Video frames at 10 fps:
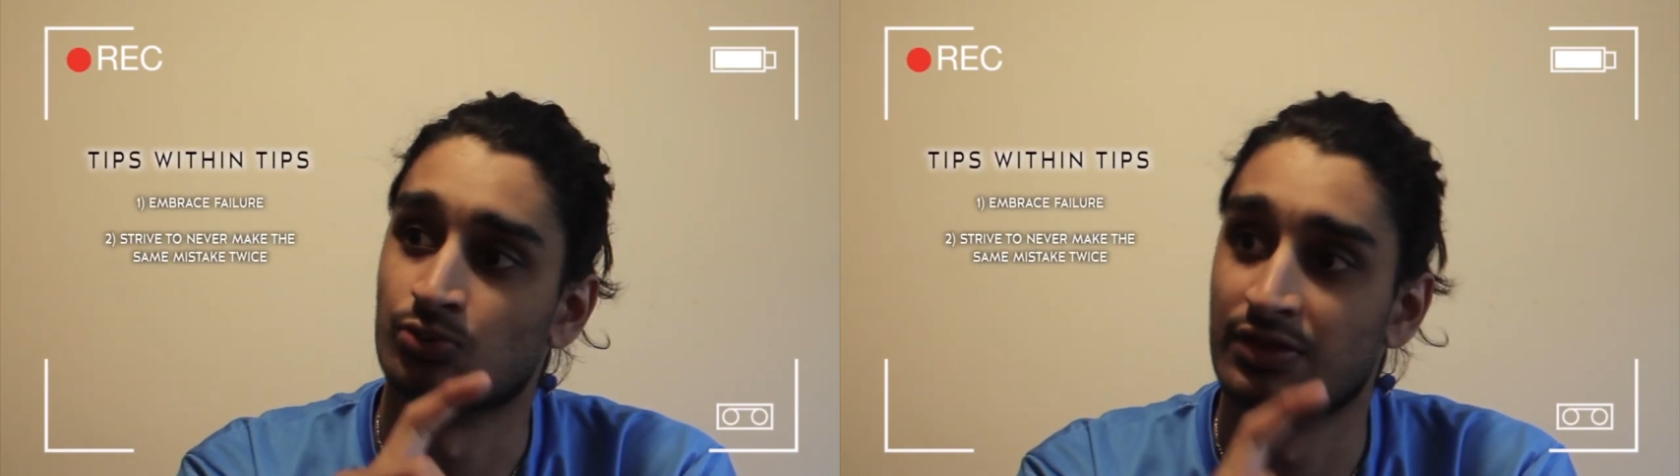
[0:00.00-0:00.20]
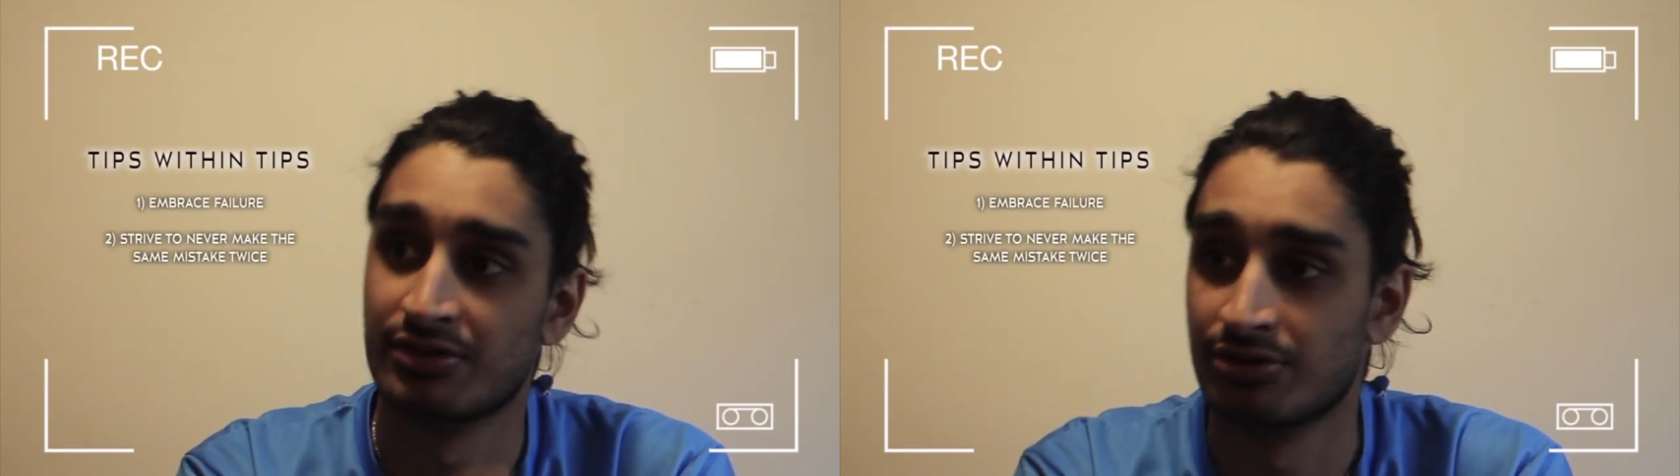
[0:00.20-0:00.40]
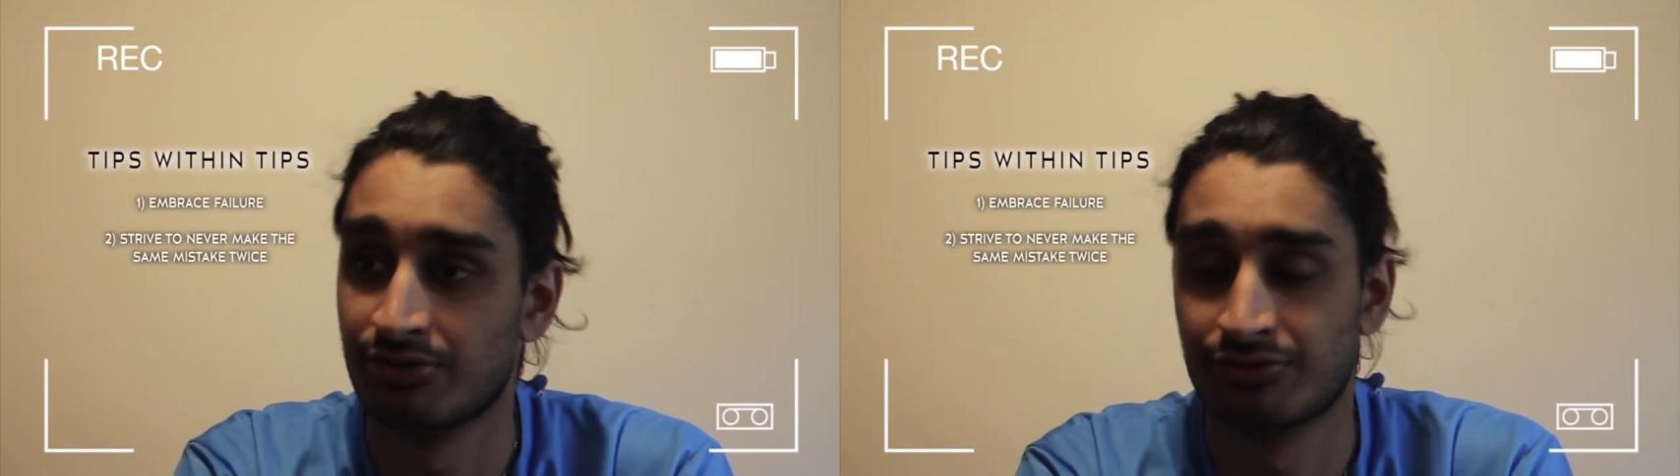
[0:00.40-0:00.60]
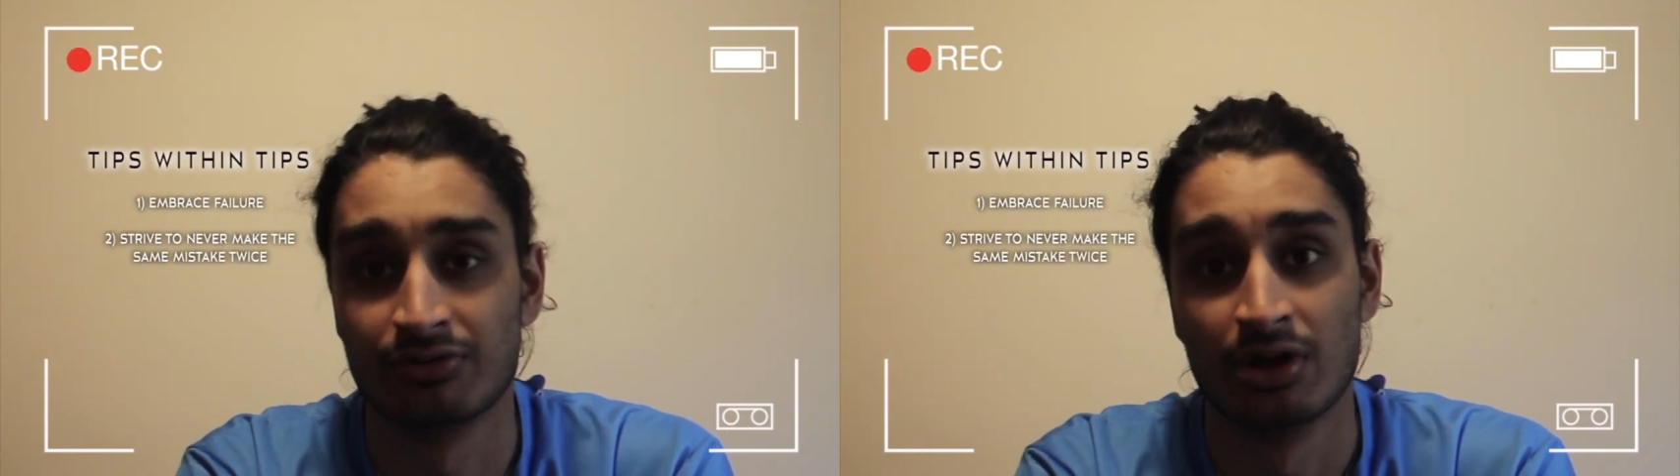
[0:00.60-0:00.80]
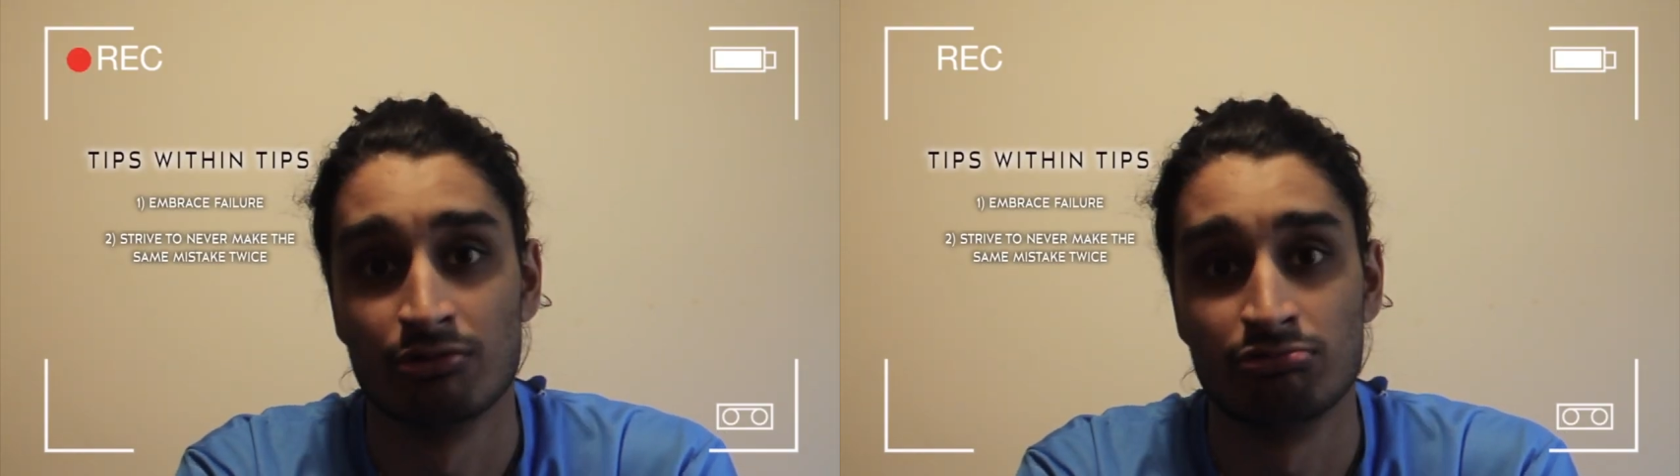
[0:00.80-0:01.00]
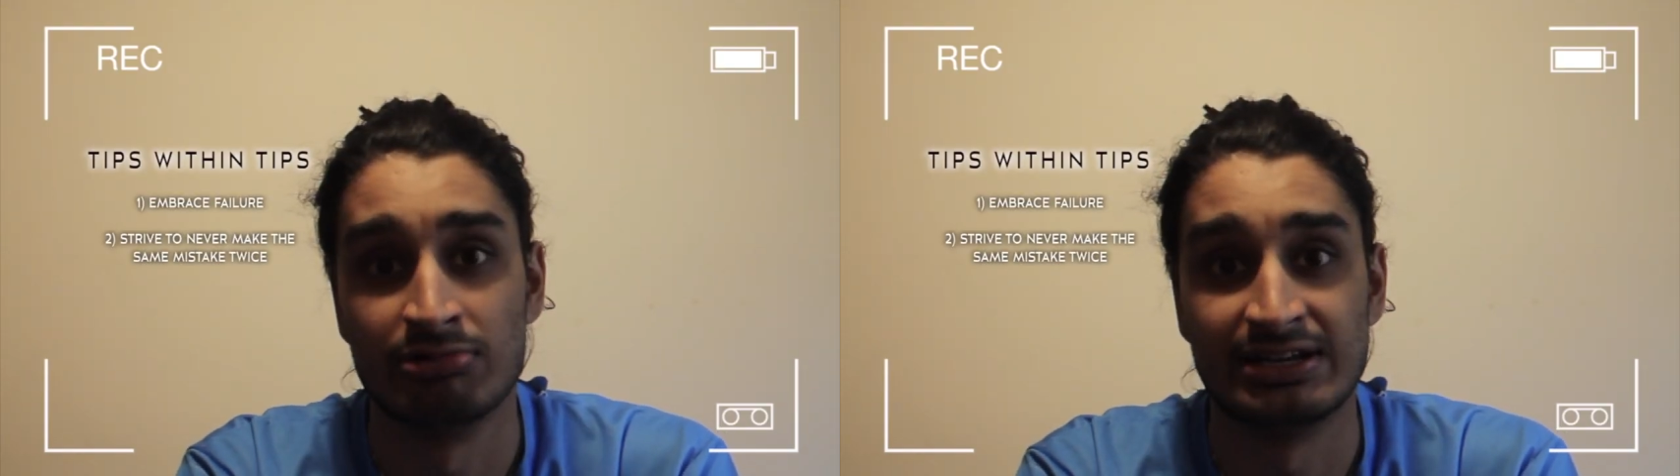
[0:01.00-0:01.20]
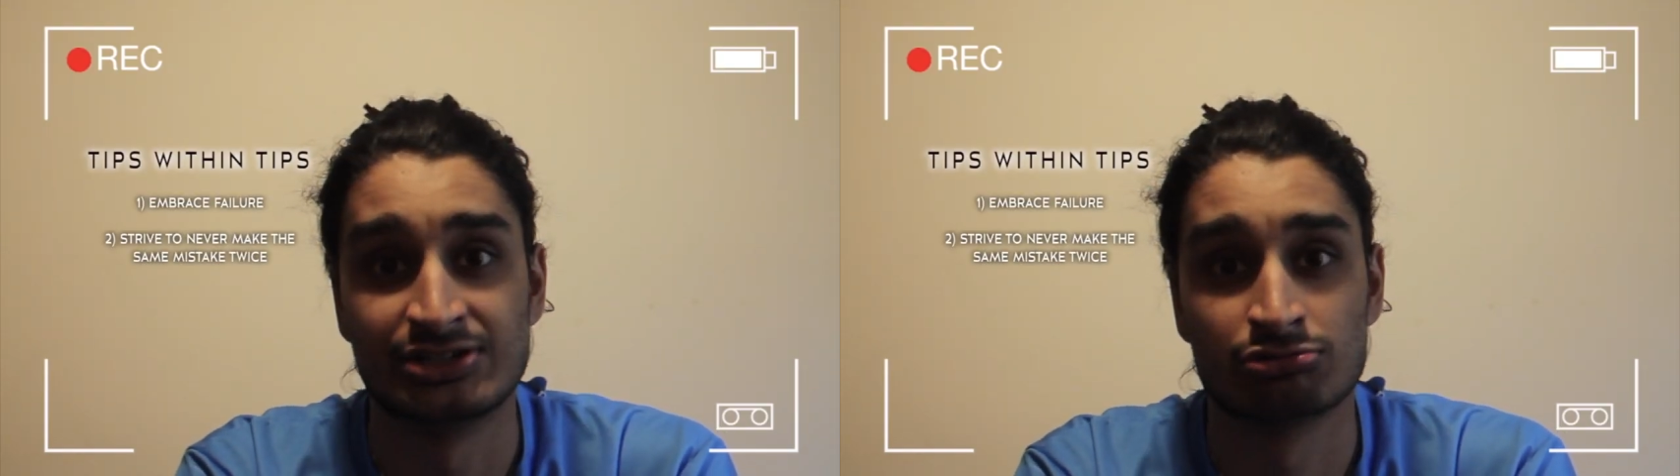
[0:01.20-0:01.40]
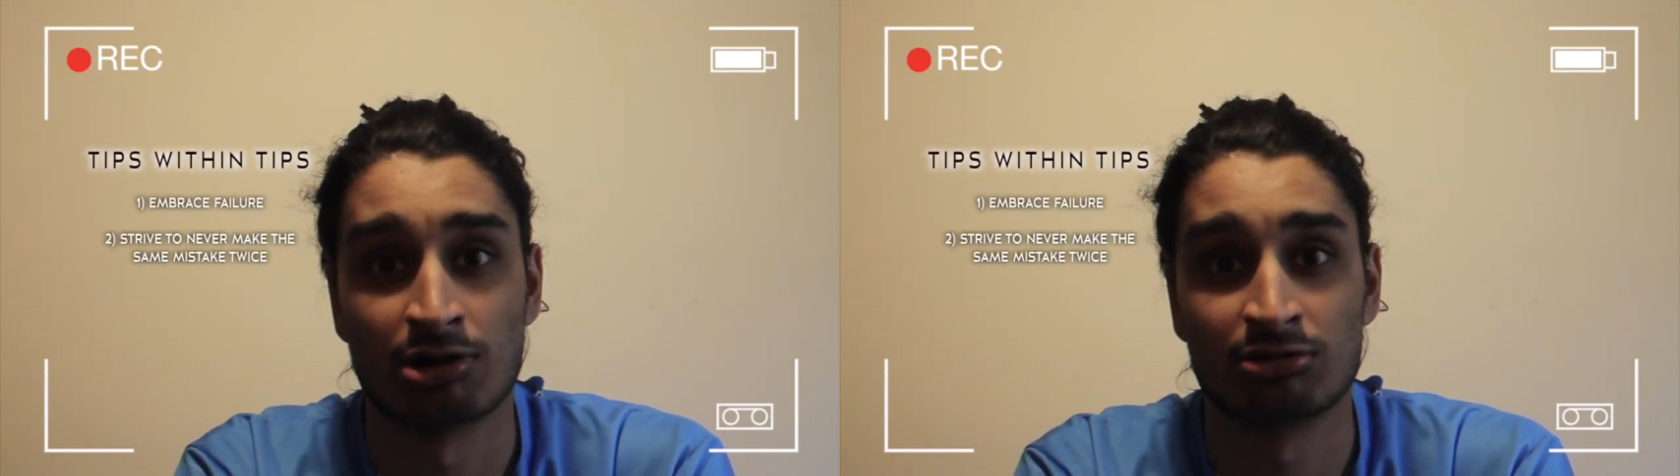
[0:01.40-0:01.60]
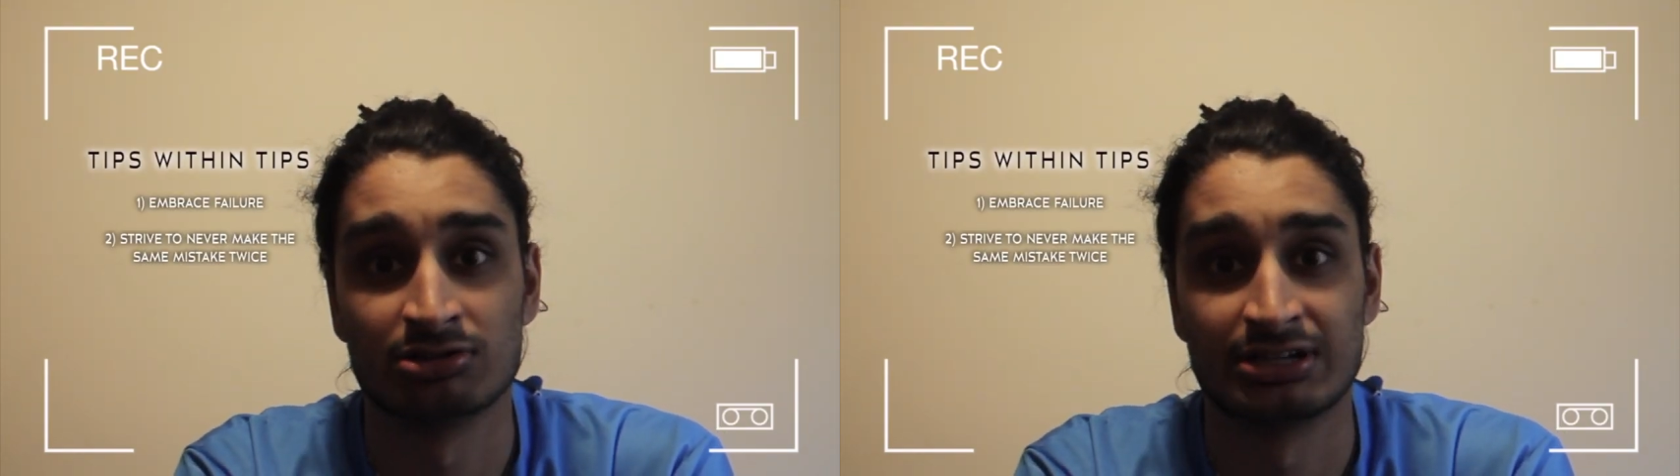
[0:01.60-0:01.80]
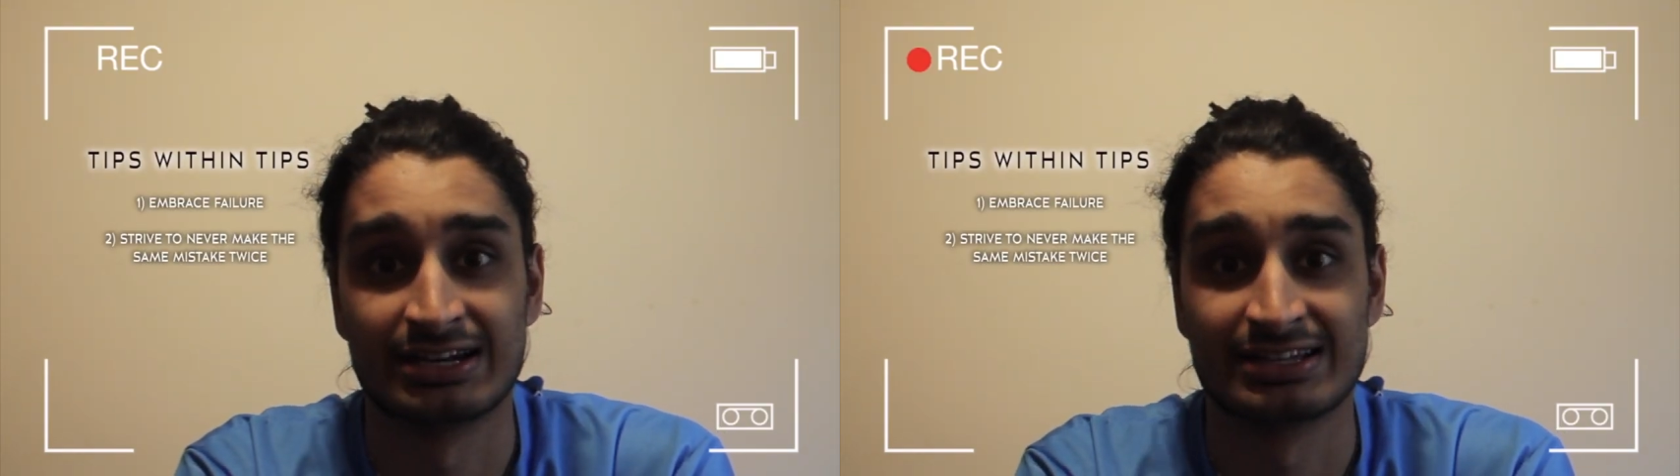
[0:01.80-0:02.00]
whether you've really
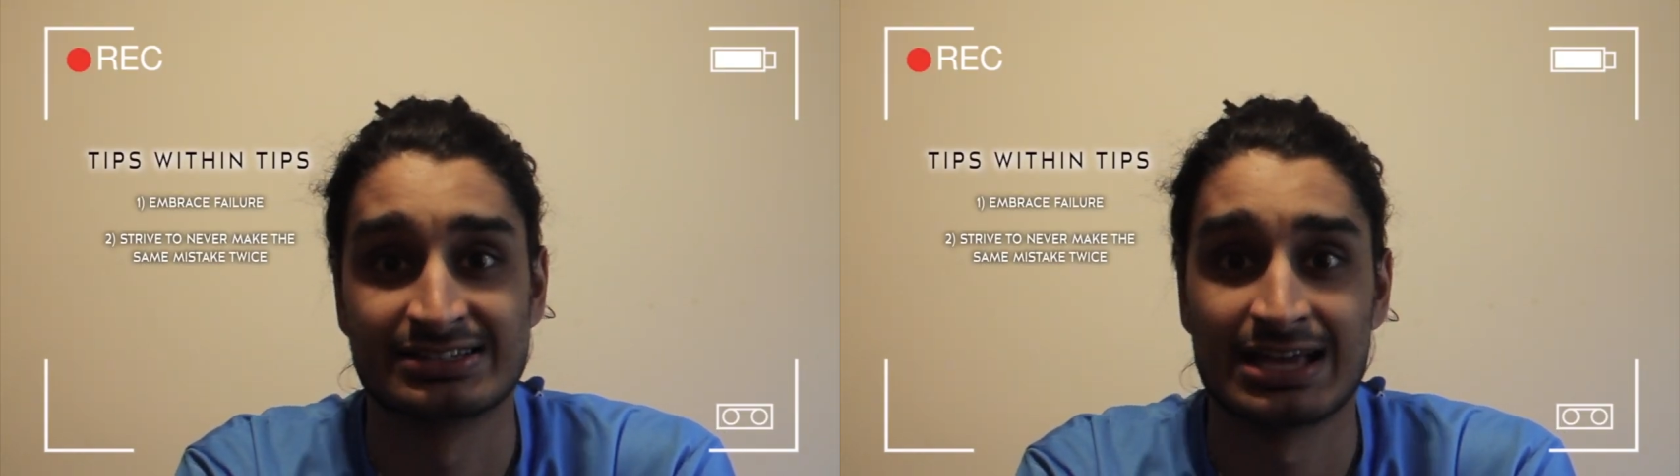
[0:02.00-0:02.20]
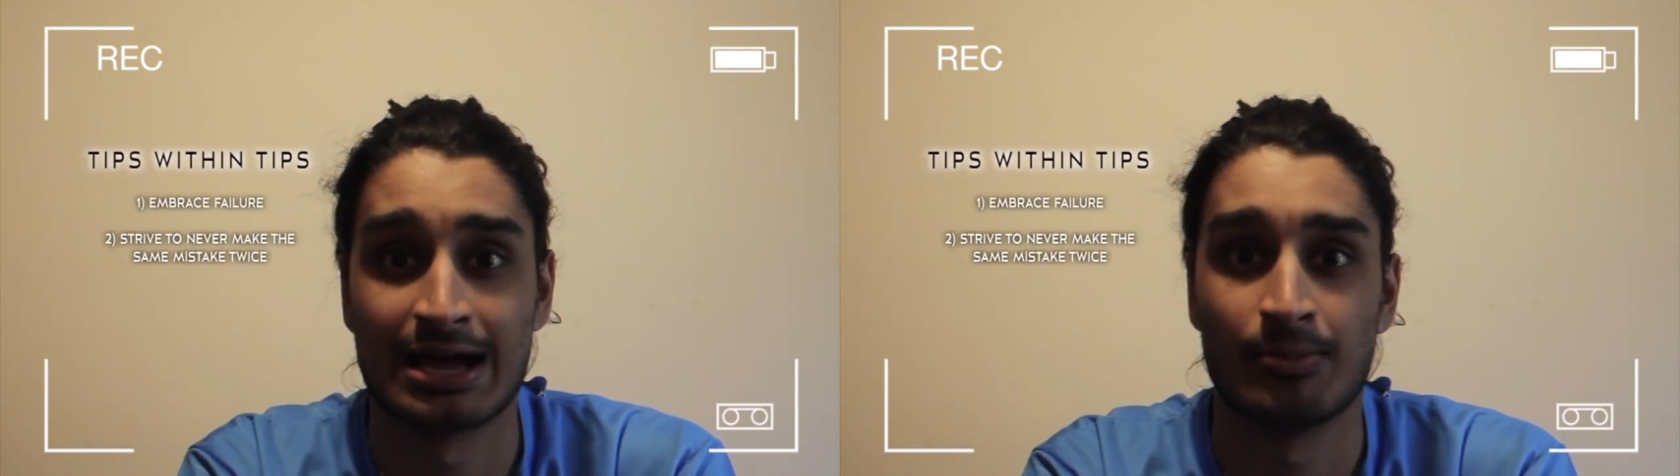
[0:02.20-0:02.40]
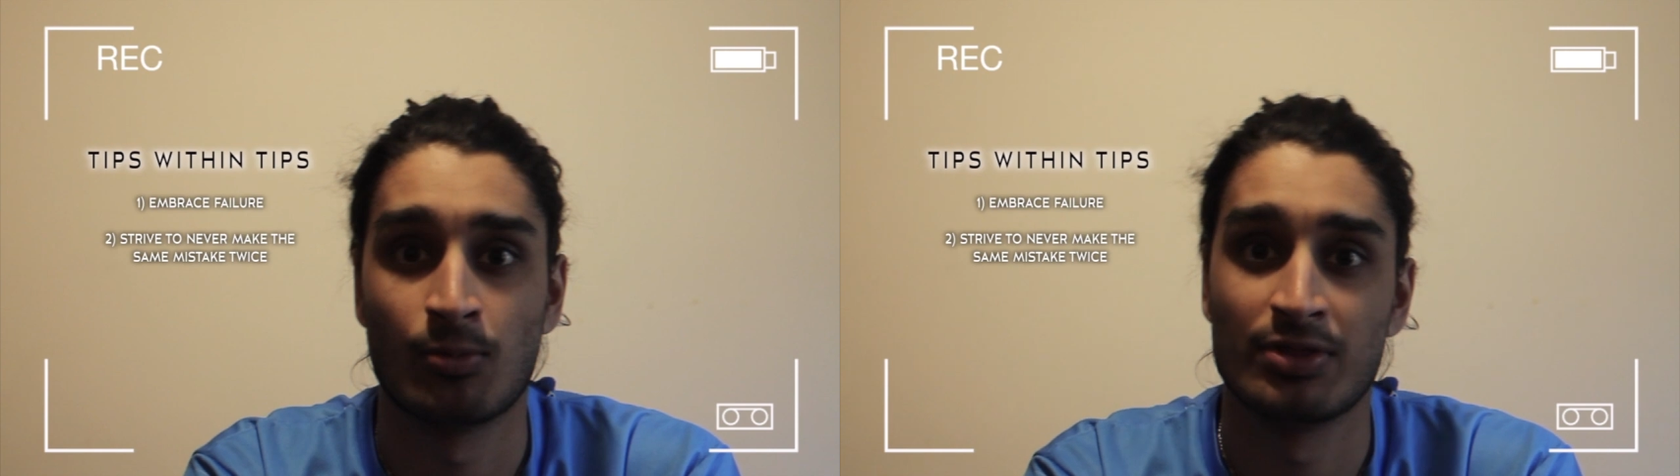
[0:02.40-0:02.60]
struggled in an exam,